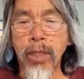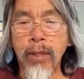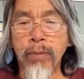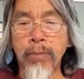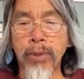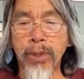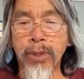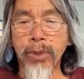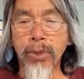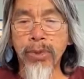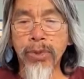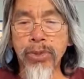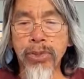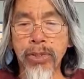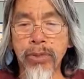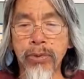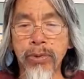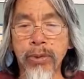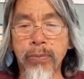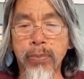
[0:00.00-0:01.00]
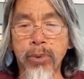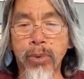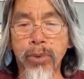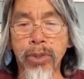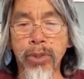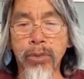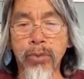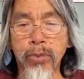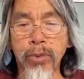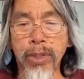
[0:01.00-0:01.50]
produce a
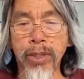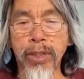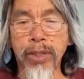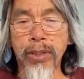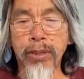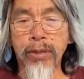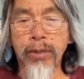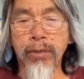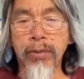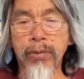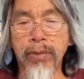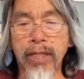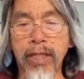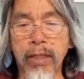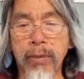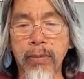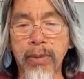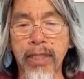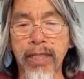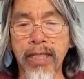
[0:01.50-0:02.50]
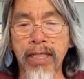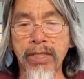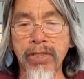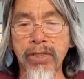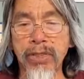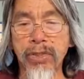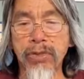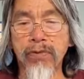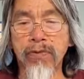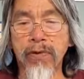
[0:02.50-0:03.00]
report with
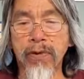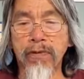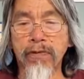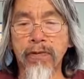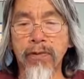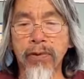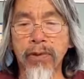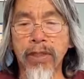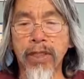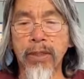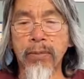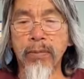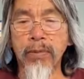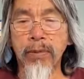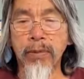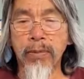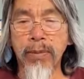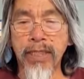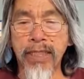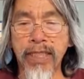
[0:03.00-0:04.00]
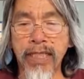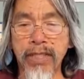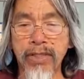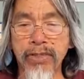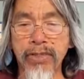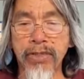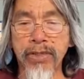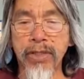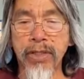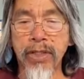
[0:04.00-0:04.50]
recommendations for full
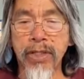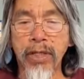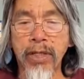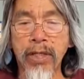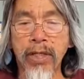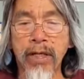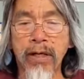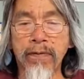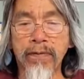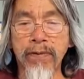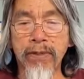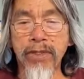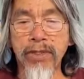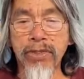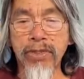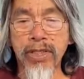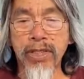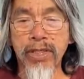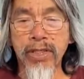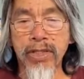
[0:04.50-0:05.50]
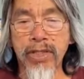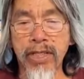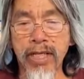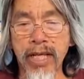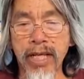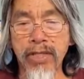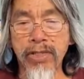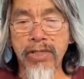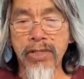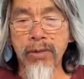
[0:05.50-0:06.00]
implementation of these
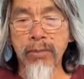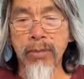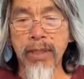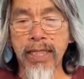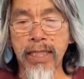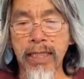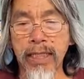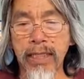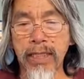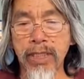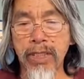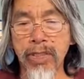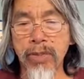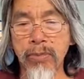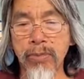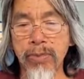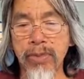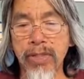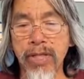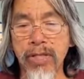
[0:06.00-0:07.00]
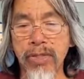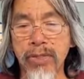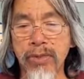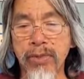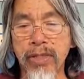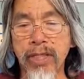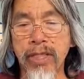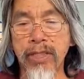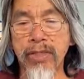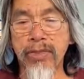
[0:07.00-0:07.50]
international mechanisms as a
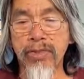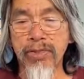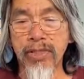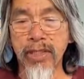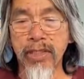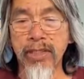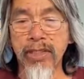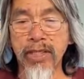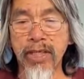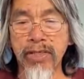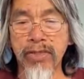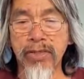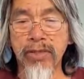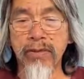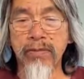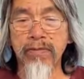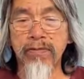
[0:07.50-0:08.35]
reconciliation